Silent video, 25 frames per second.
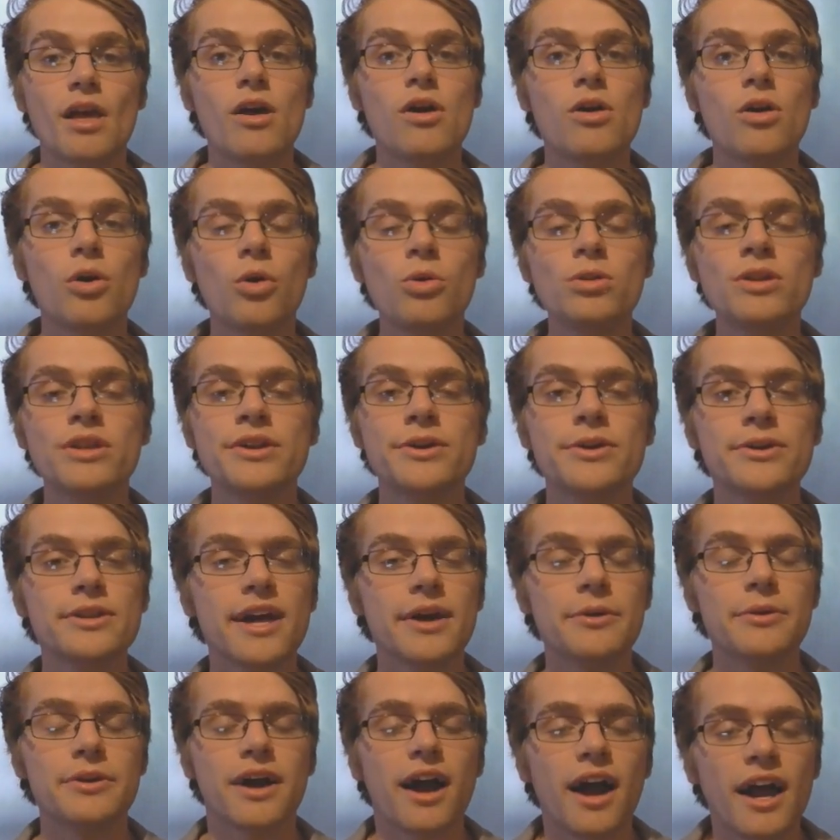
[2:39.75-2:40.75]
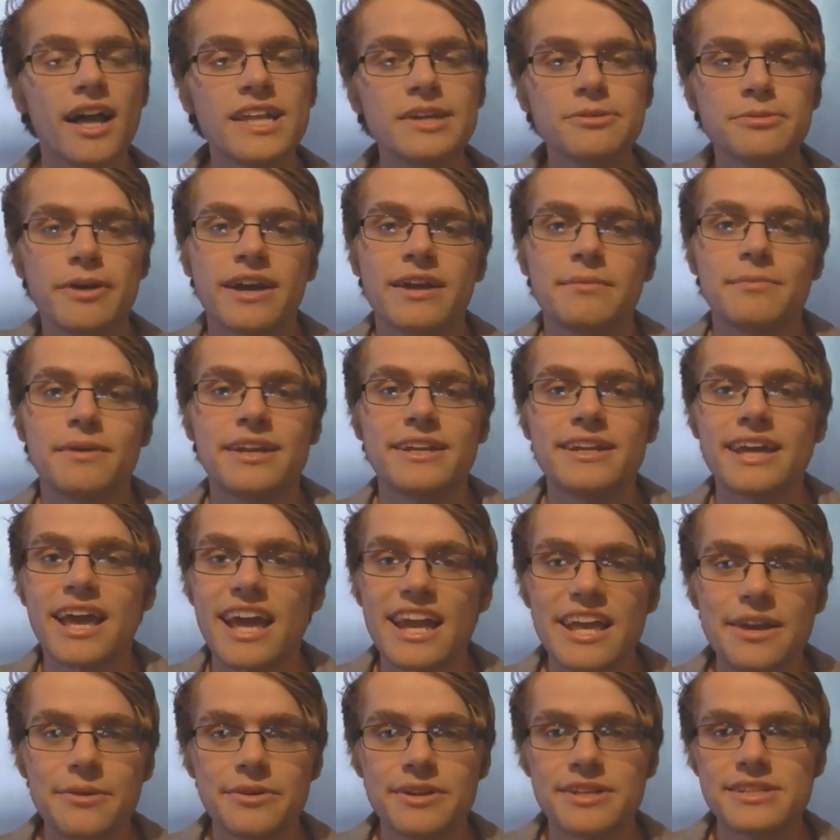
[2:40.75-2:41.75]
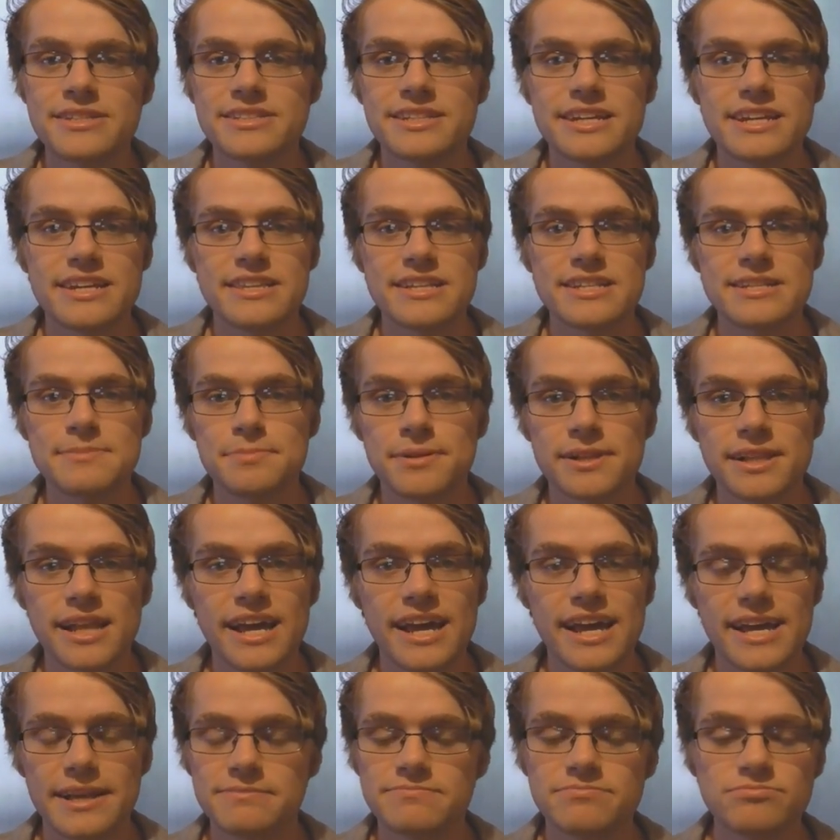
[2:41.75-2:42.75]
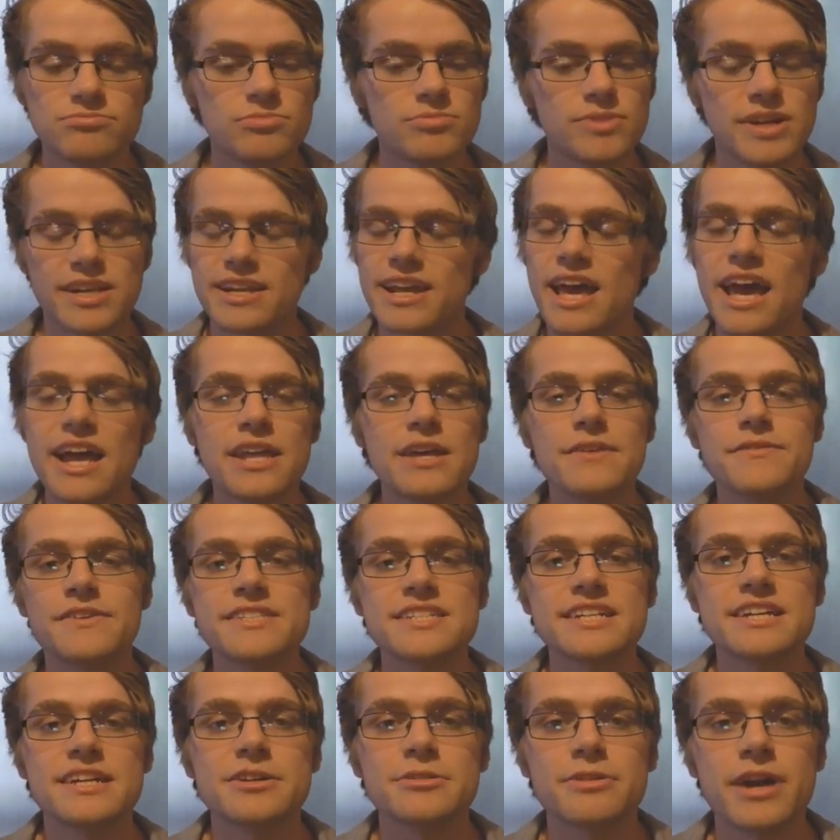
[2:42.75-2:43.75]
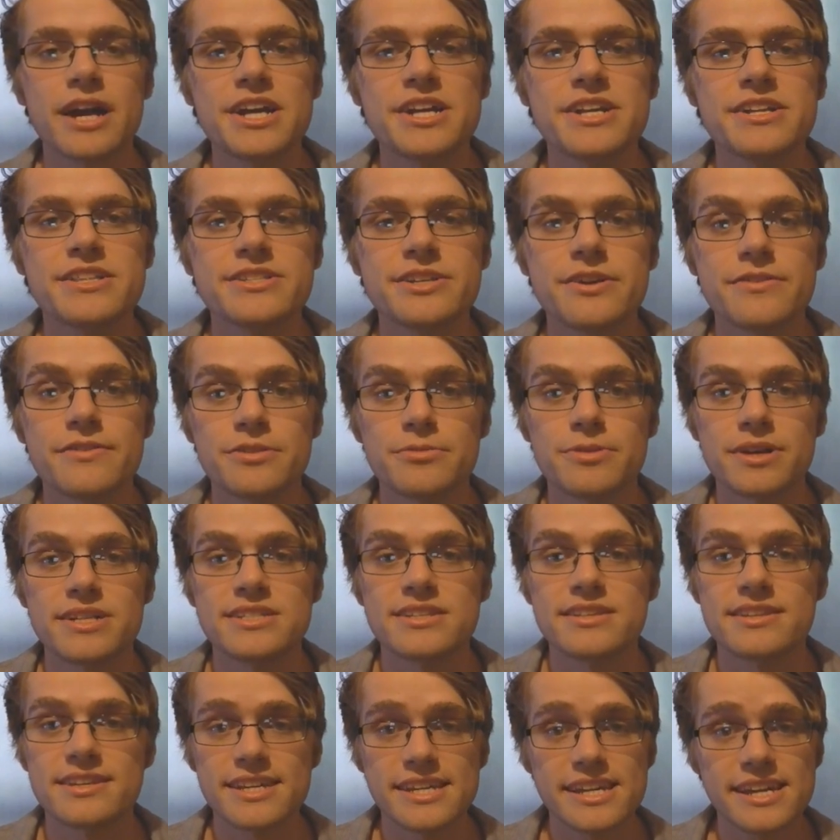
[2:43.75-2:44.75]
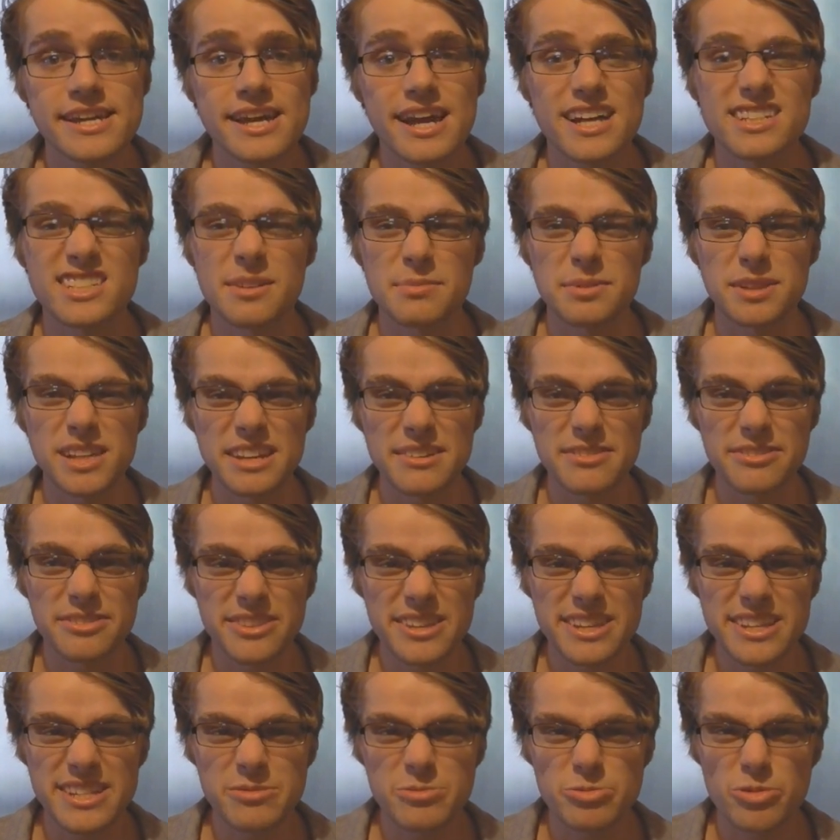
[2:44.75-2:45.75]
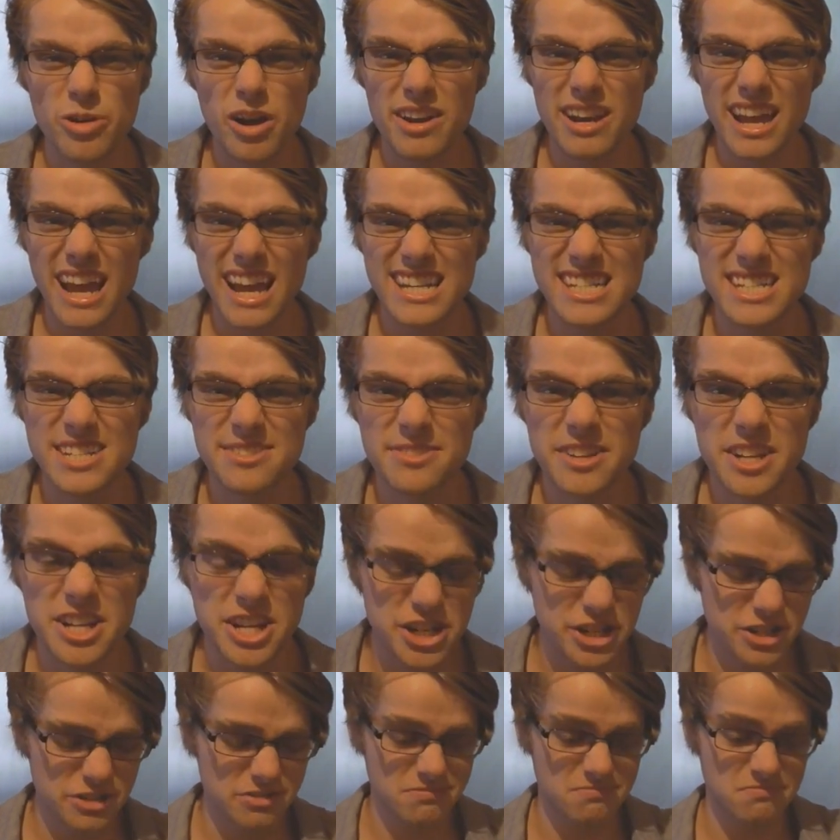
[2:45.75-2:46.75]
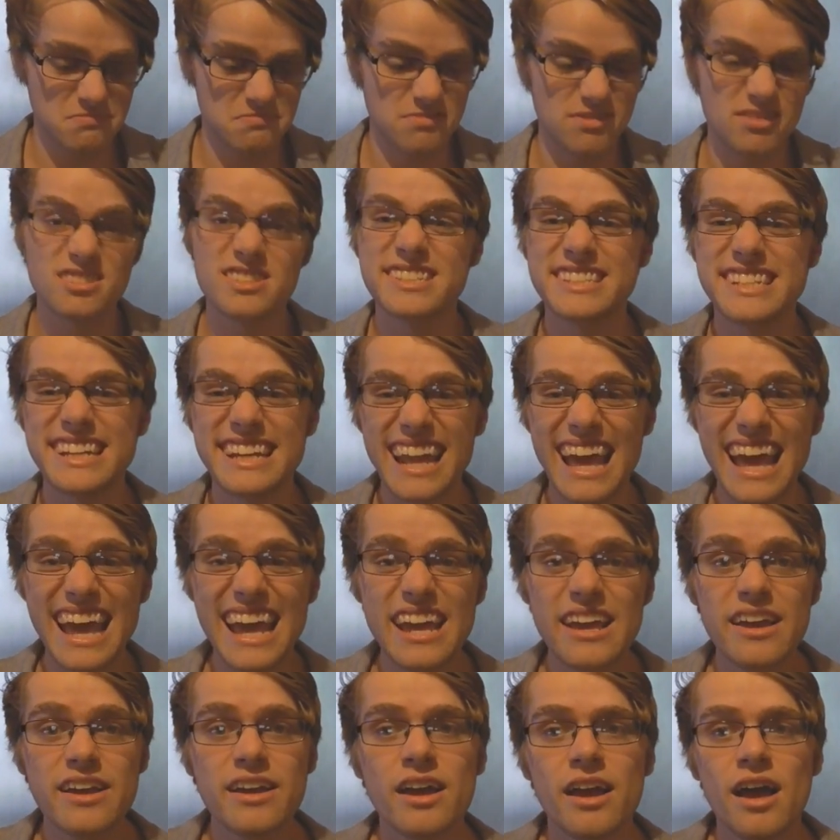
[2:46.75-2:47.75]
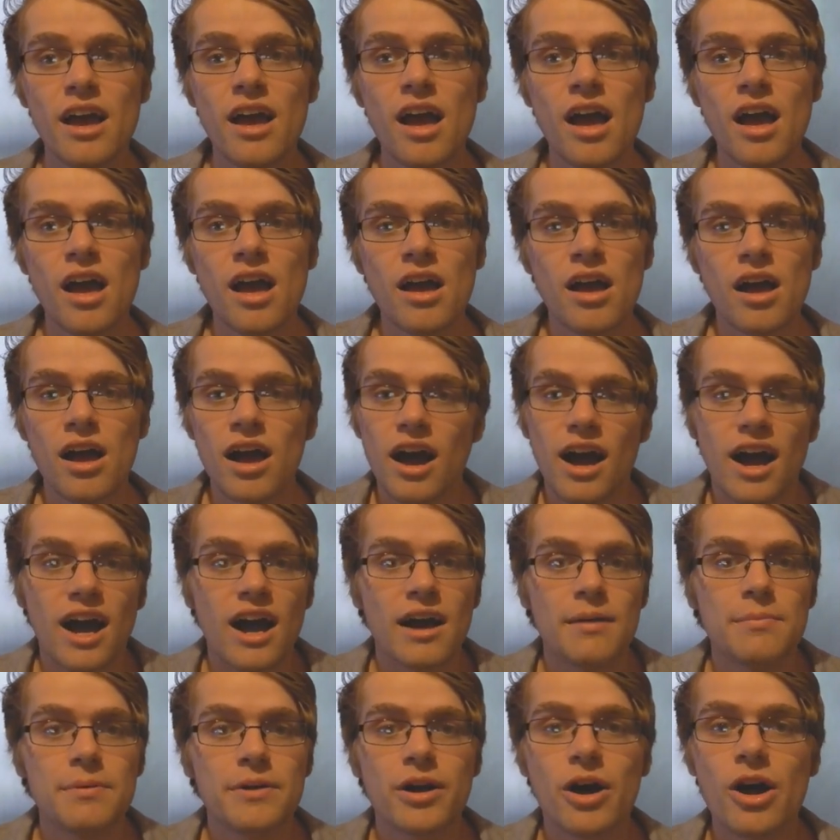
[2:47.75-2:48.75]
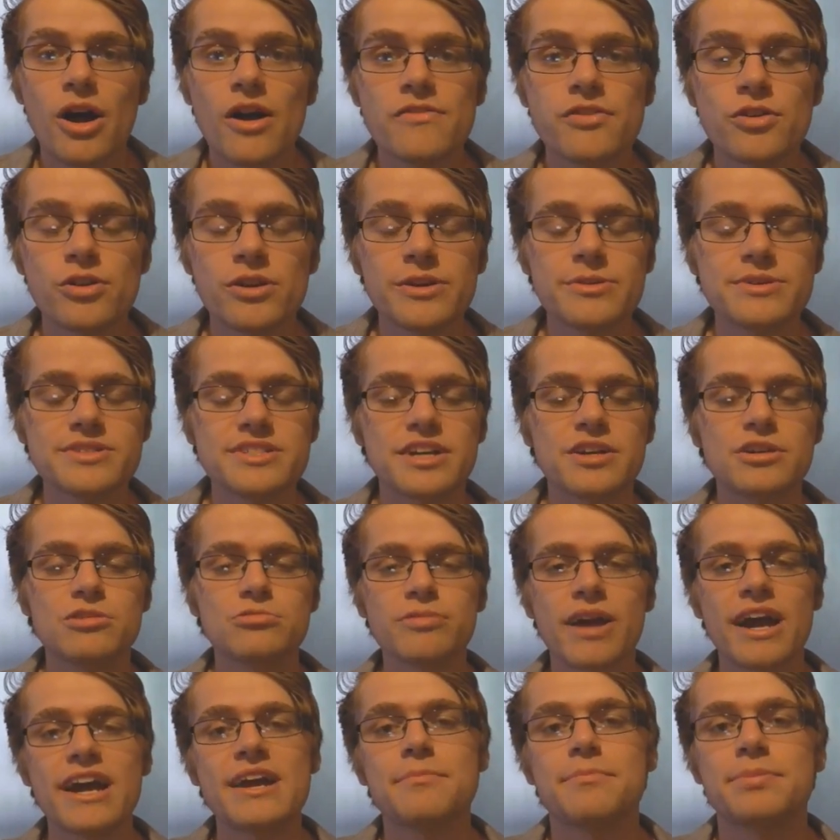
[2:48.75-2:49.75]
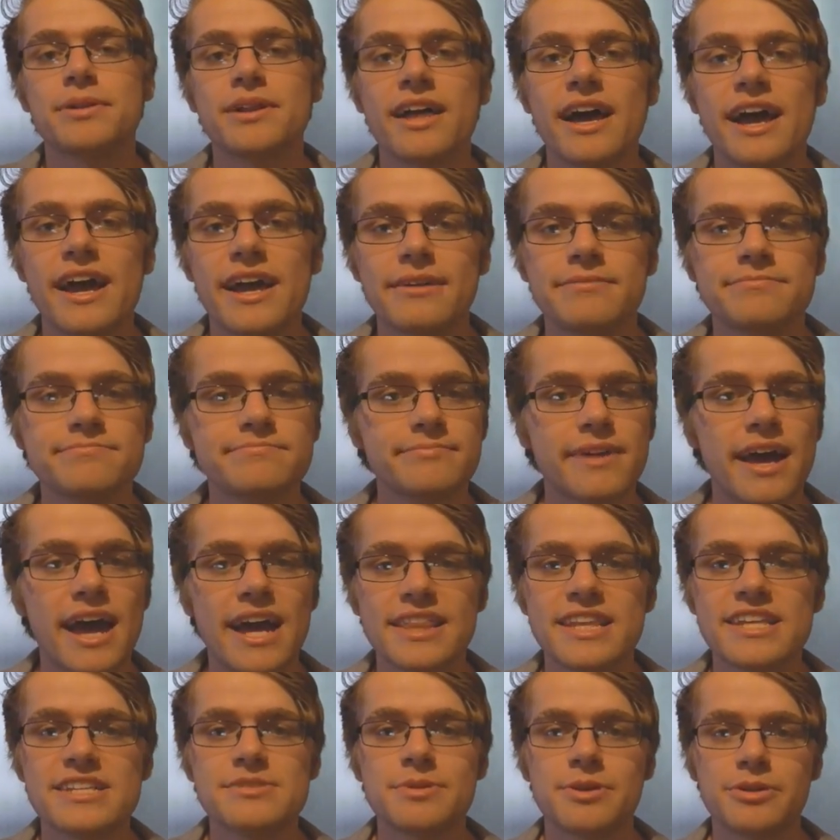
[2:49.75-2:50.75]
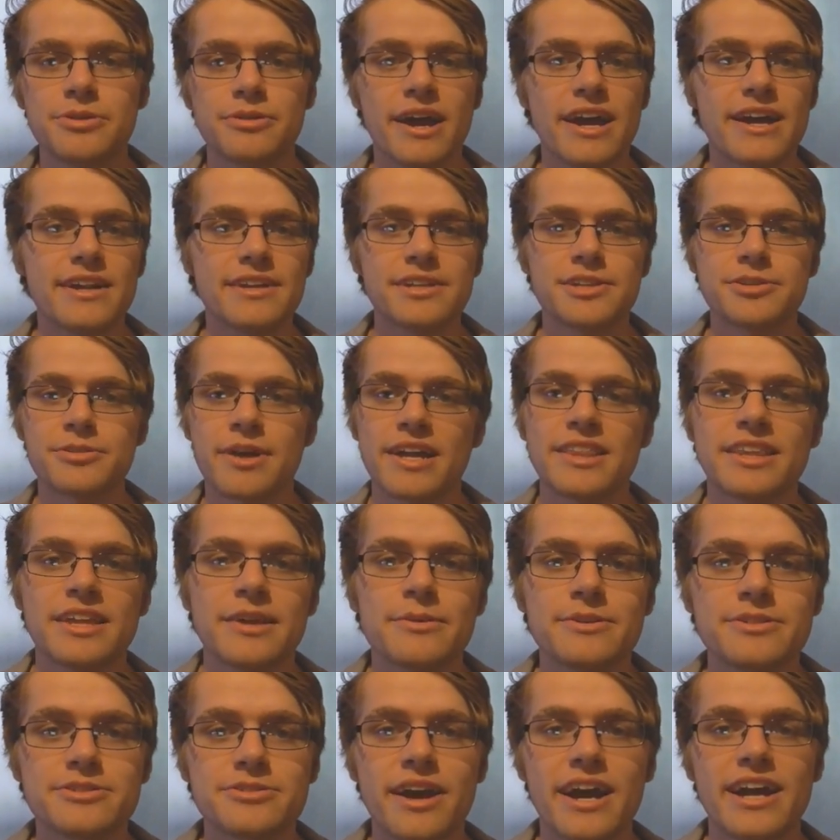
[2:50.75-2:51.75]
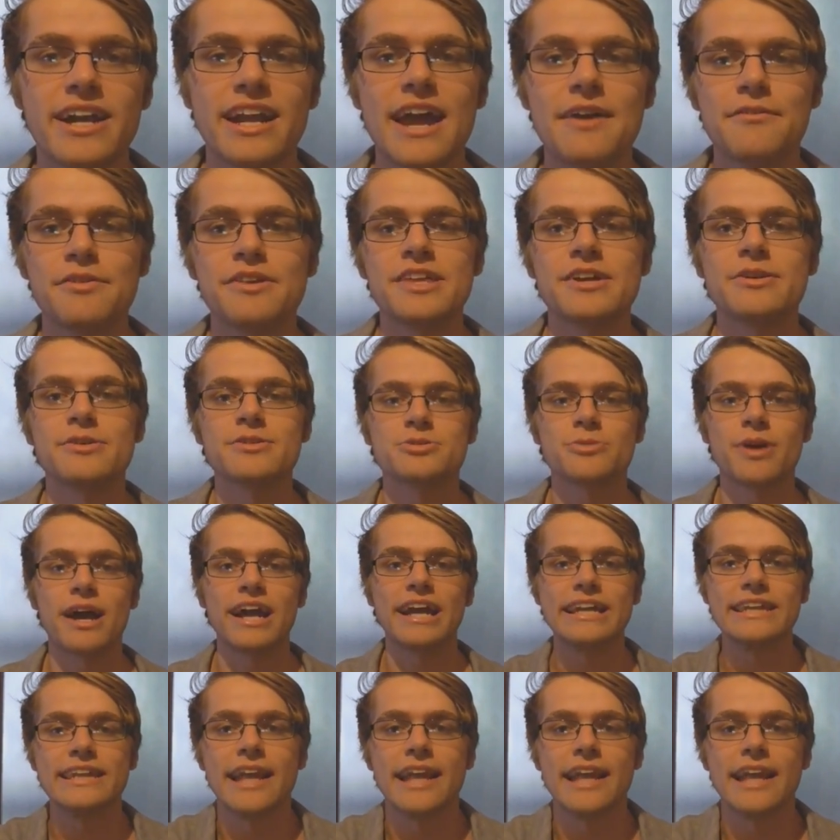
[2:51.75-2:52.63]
All in all, I would highly recommend anyone see this play in any of its iterations over the rest of the year, as I believe this run has finished today. But overall, it was a great play. Actors were great, directing was great, everything was great.